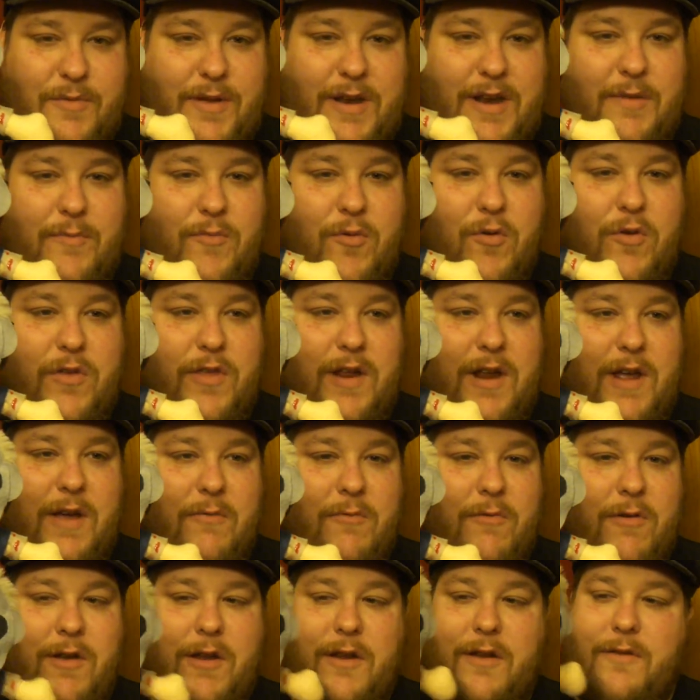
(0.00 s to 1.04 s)
many more that I
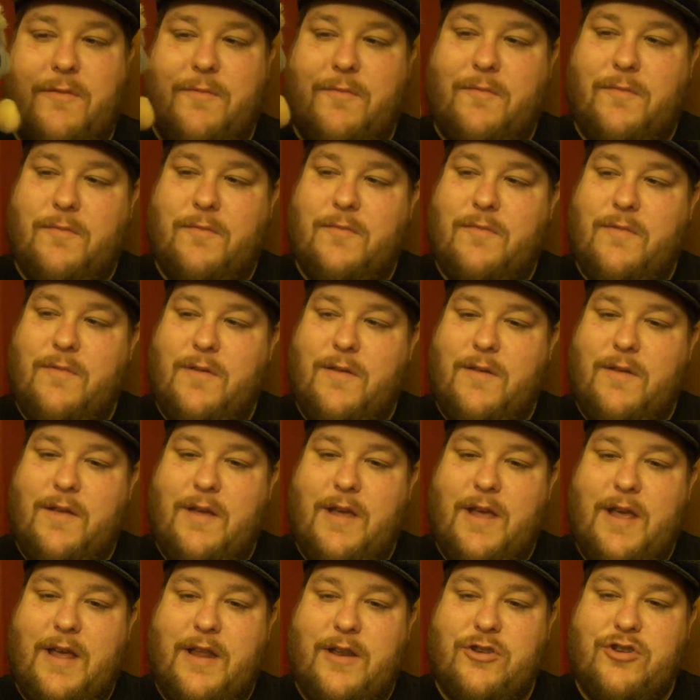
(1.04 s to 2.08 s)
want,
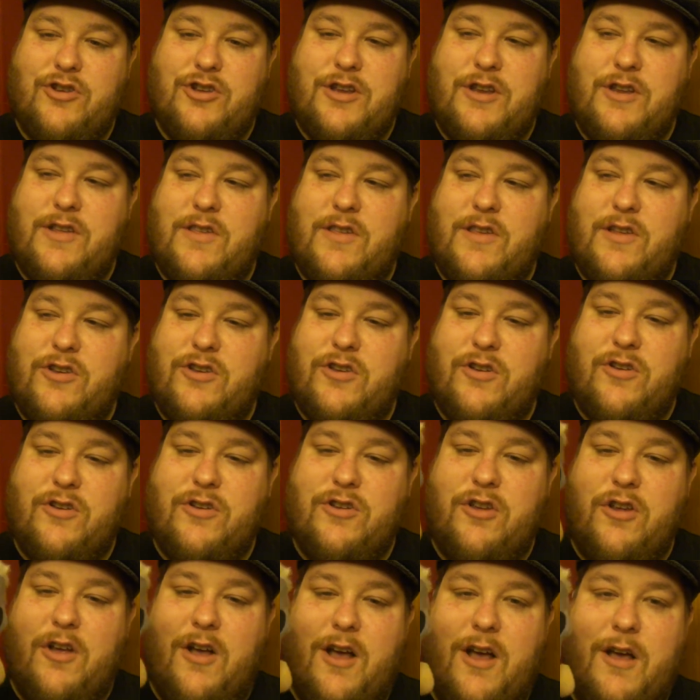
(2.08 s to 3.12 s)
and she does such a good
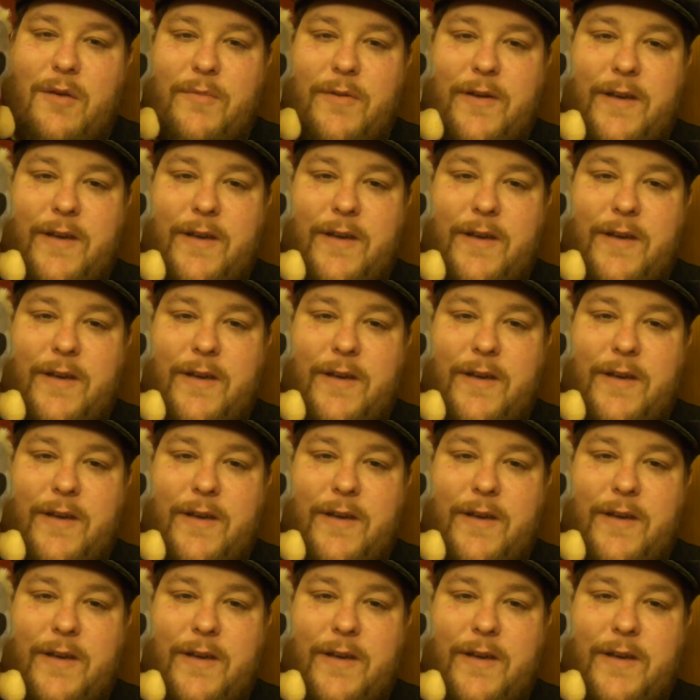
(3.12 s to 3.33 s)
job,